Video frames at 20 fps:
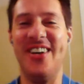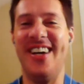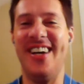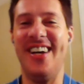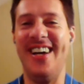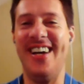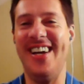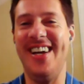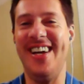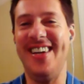
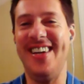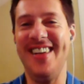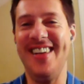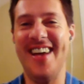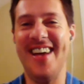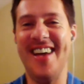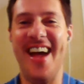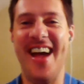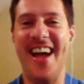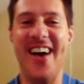hit on
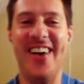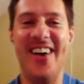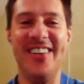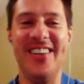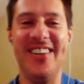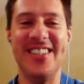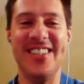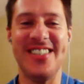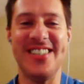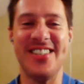that now,
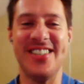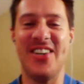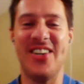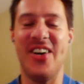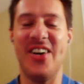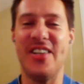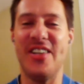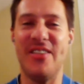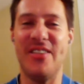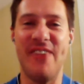just to
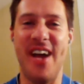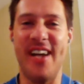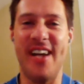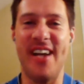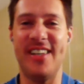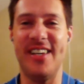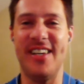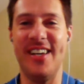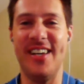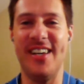start? The
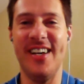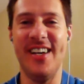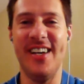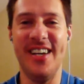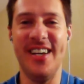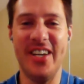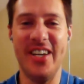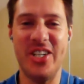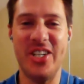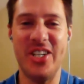fact that
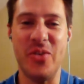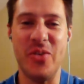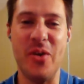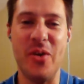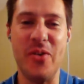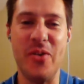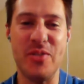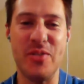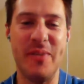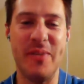
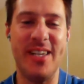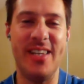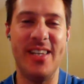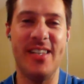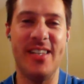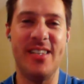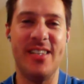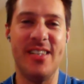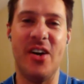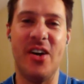Sharona's been in
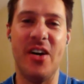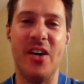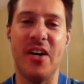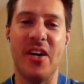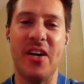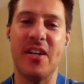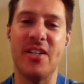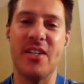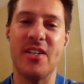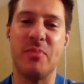the
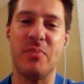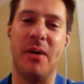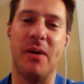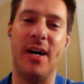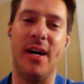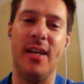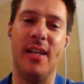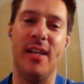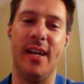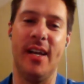dark
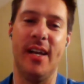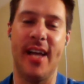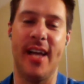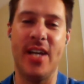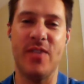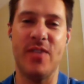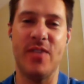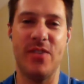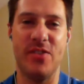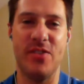spot. Like,
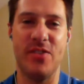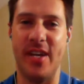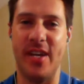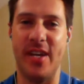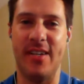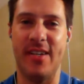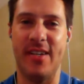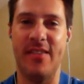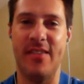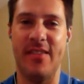Nashville's
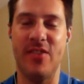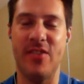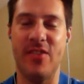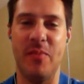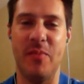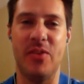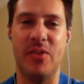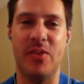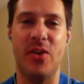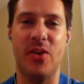like
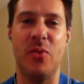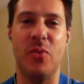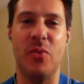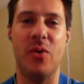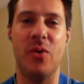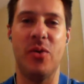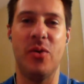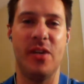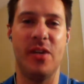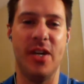some third
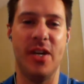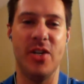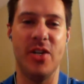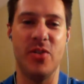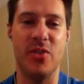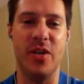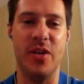world country